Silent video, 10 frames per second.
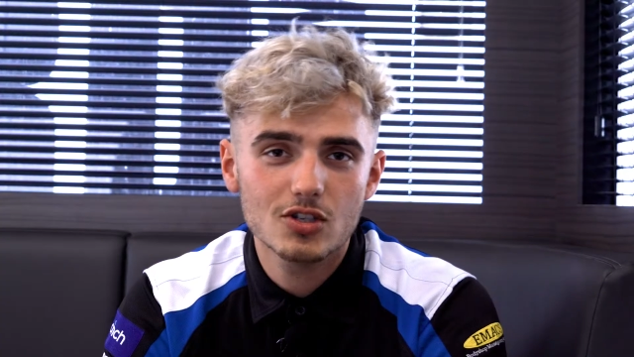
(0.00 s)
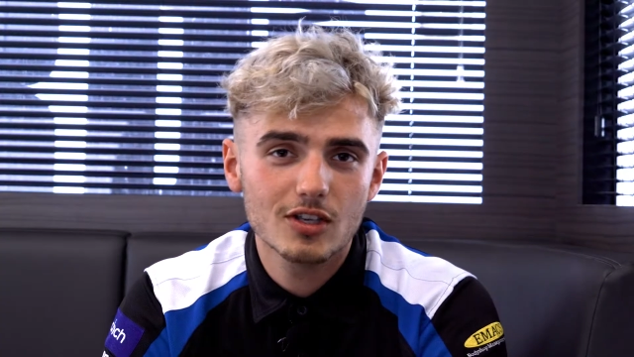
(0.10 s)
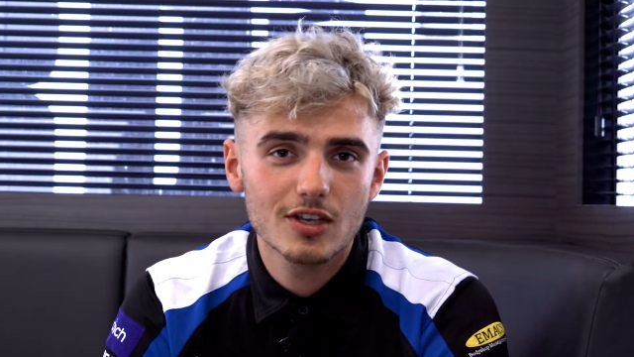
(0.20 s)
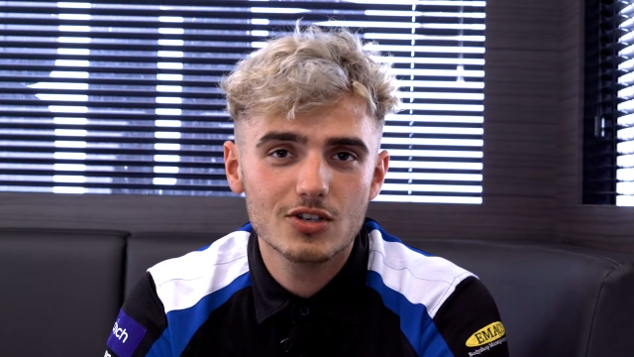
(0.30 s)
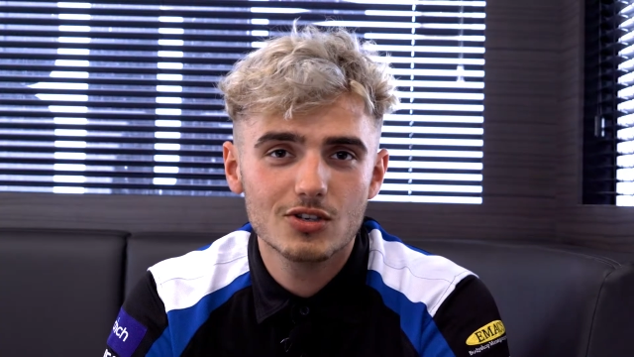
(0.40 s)
in
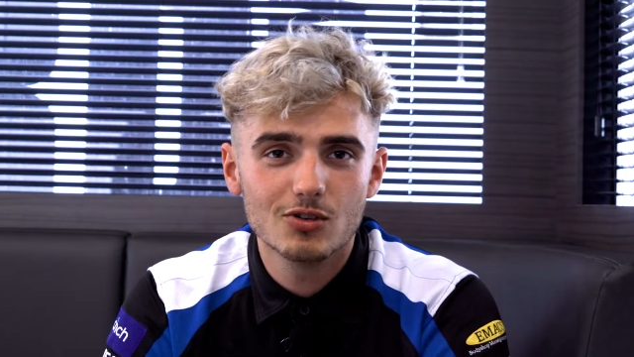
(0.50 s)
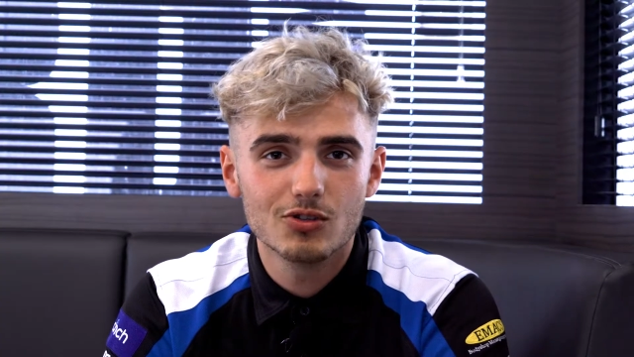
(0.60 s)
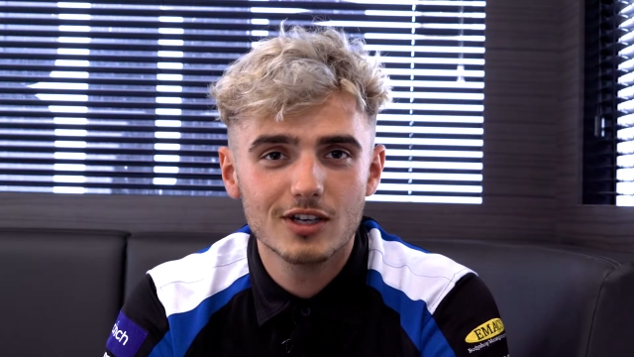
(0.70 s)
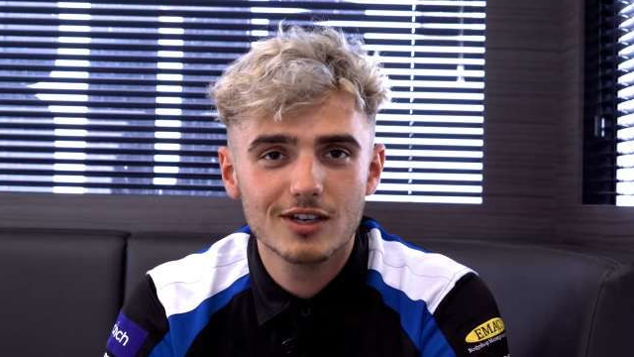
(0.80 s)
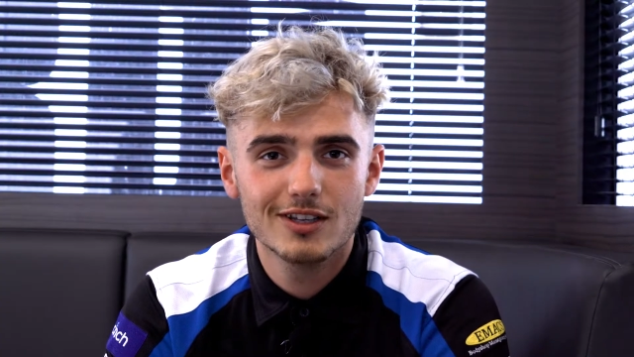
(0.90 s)
case you don't
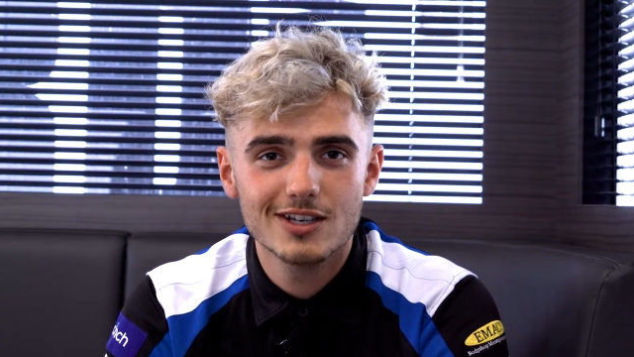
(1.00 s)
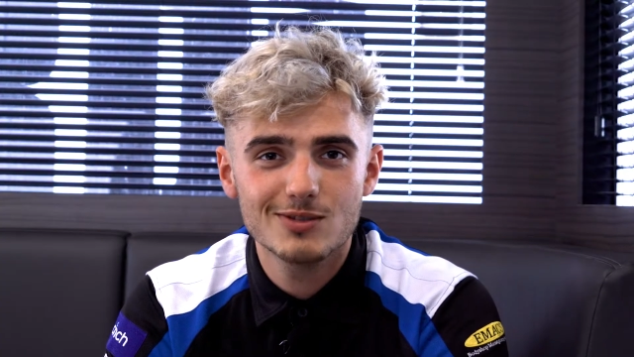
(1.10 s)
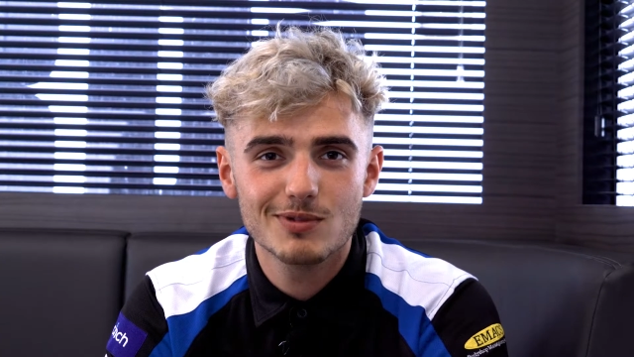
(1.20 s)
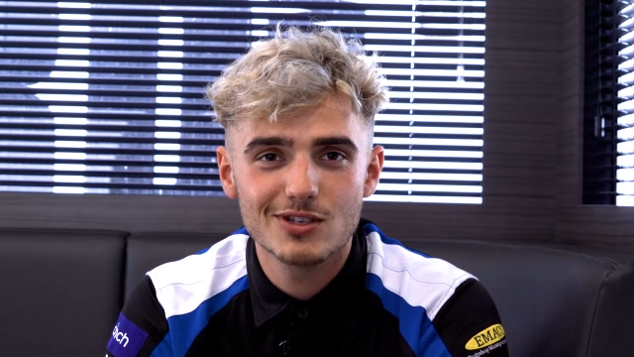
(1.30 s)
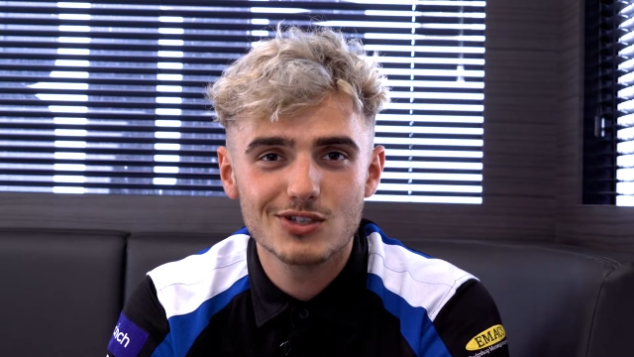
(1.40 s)
recognise
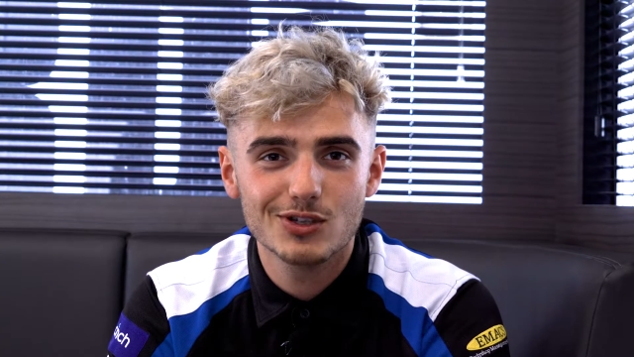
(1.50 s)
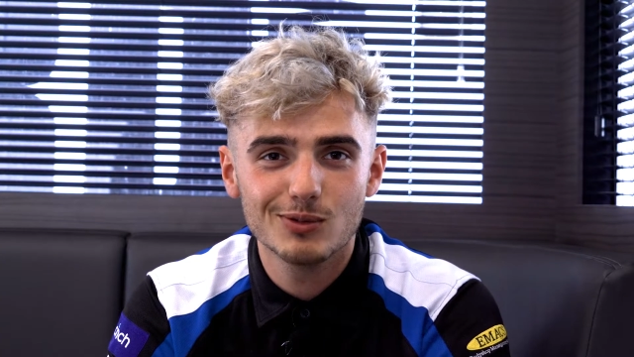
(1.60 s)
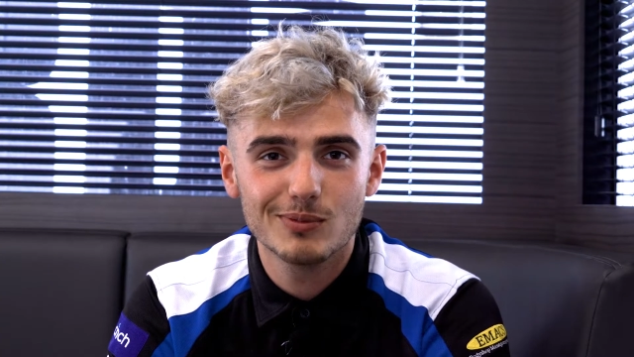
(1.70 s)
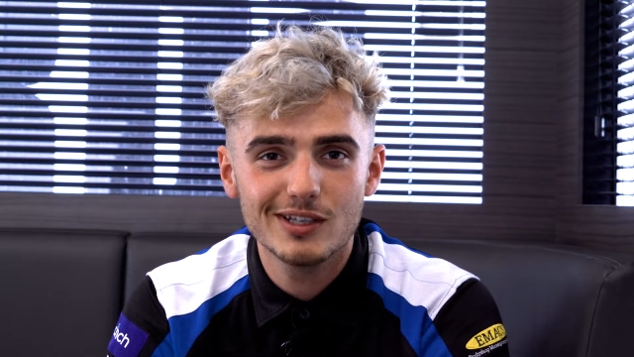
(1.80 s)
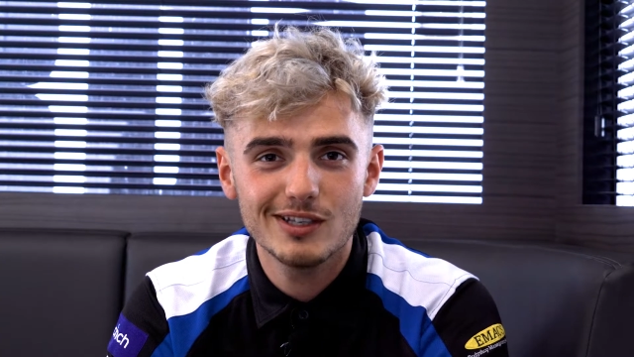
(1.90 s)
me, it's still
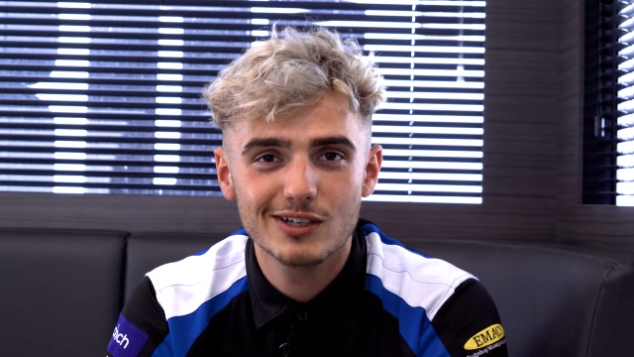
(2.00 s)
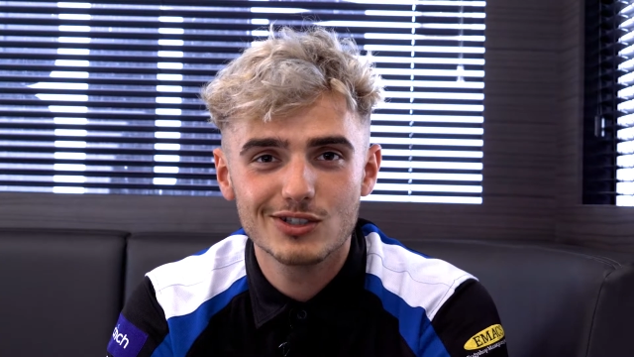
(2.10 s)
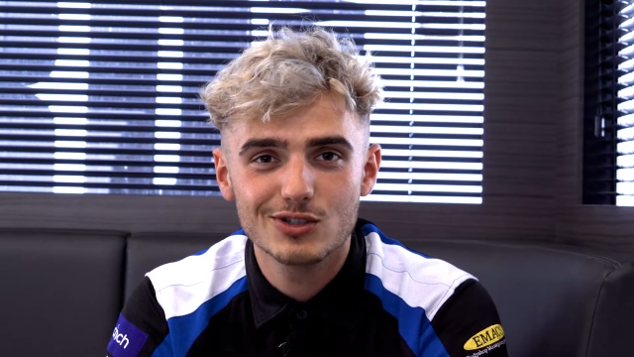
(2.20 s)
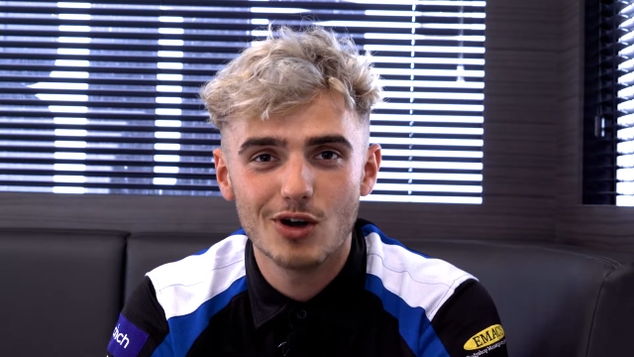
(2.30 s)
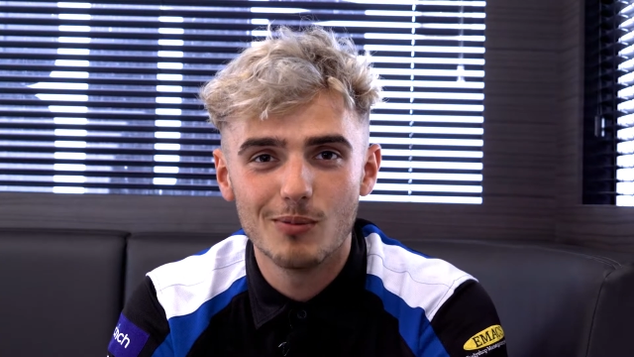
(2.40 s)
me. I
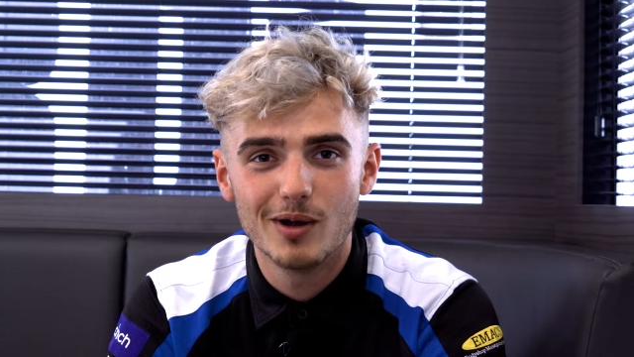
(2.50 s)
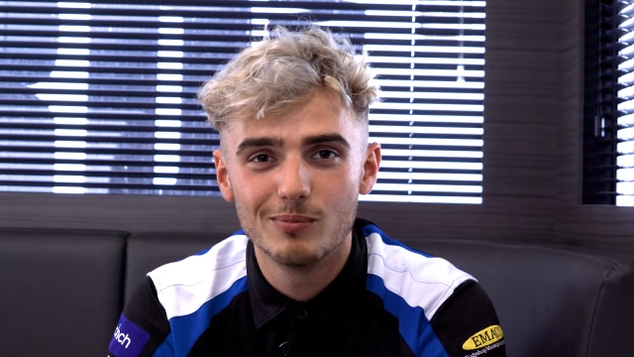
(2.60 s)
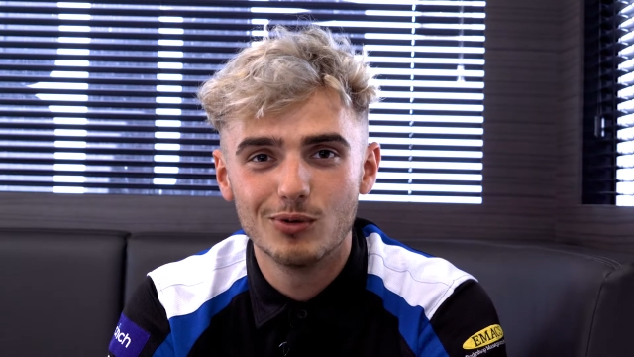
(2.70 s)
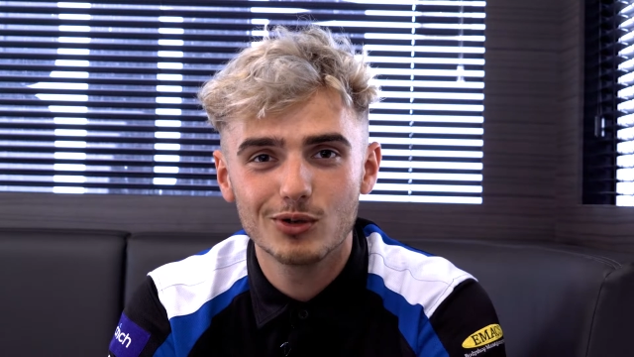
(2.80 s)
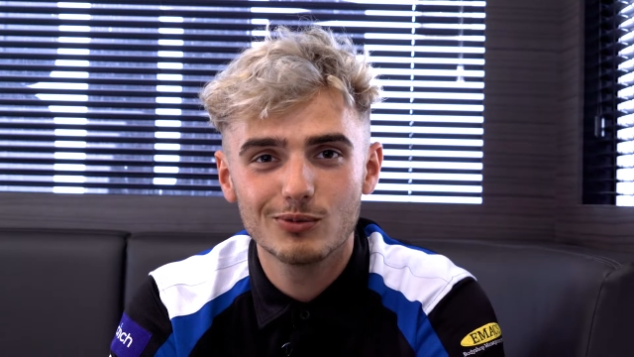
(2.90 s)
just got a
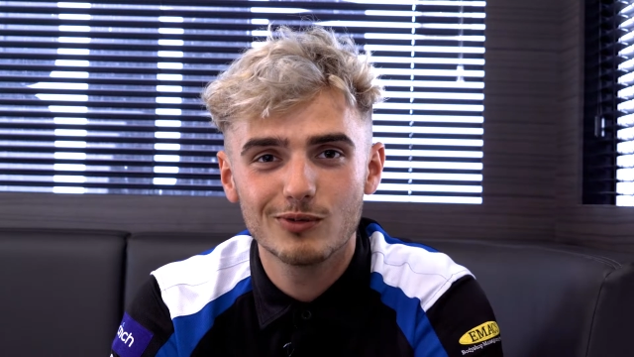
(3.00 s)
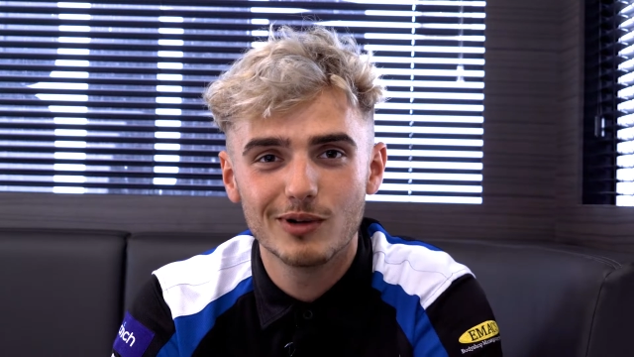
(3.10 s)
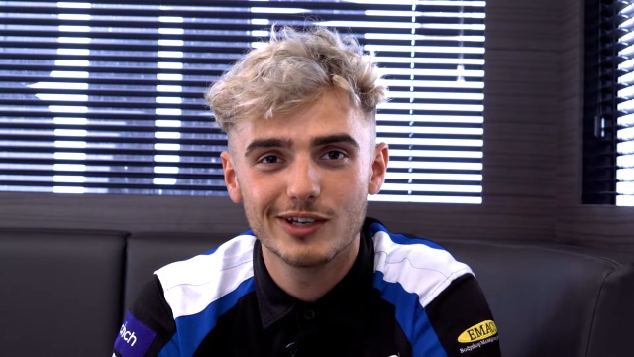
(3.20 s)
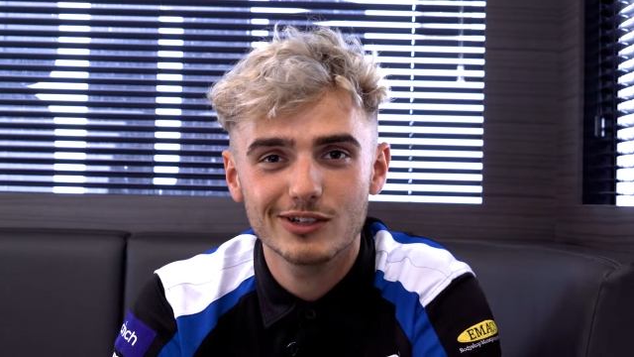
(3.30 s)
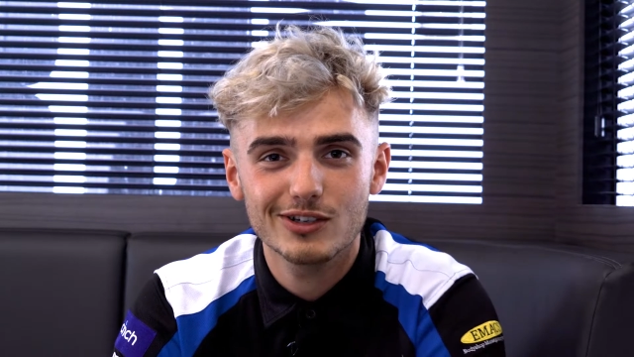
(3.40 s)
bit bored with my
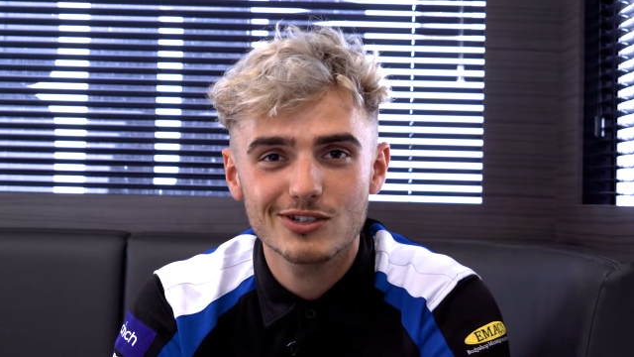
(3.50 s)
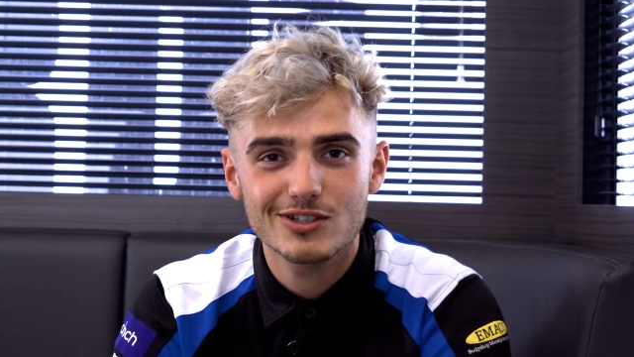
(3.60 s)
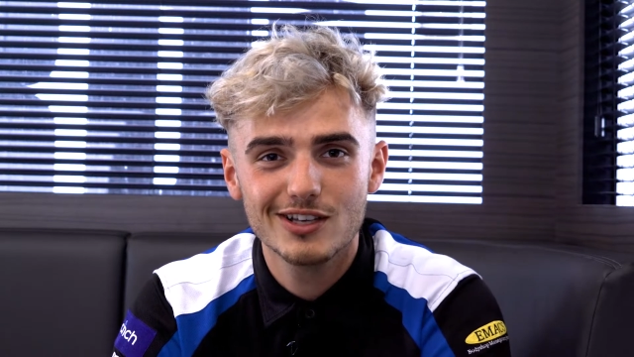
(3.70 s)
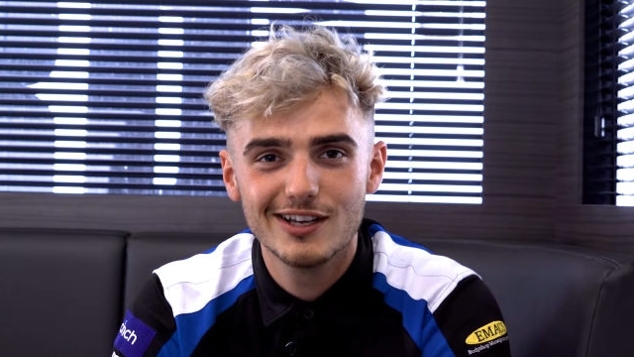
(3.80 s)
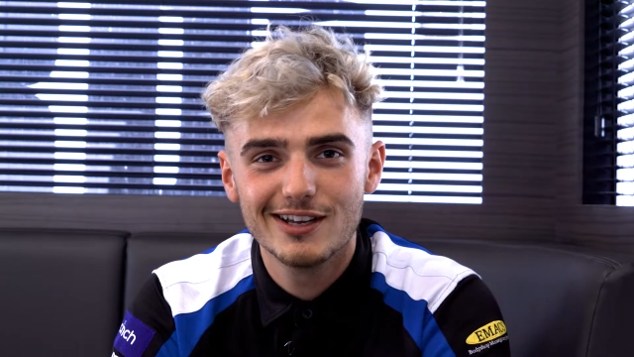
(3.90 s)
haircuts.